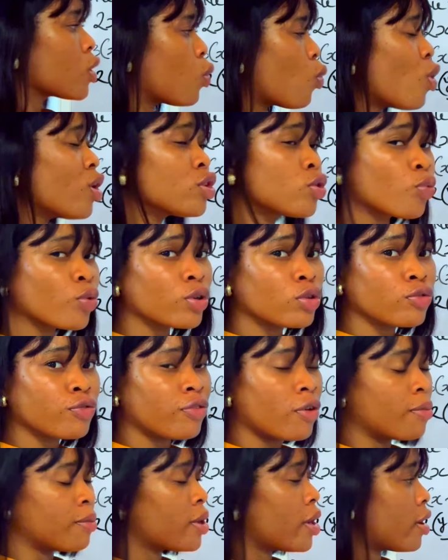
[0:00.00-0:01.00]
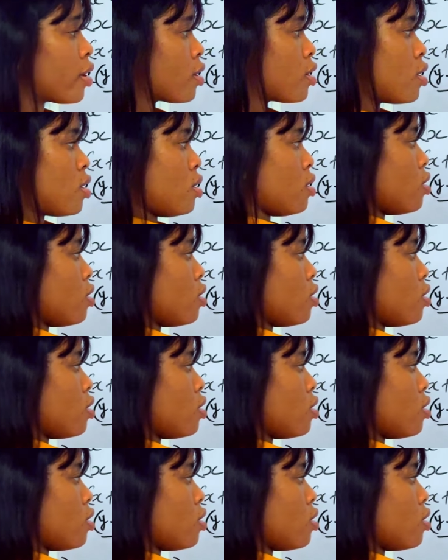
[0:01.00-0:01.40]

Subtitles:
What do we do from here?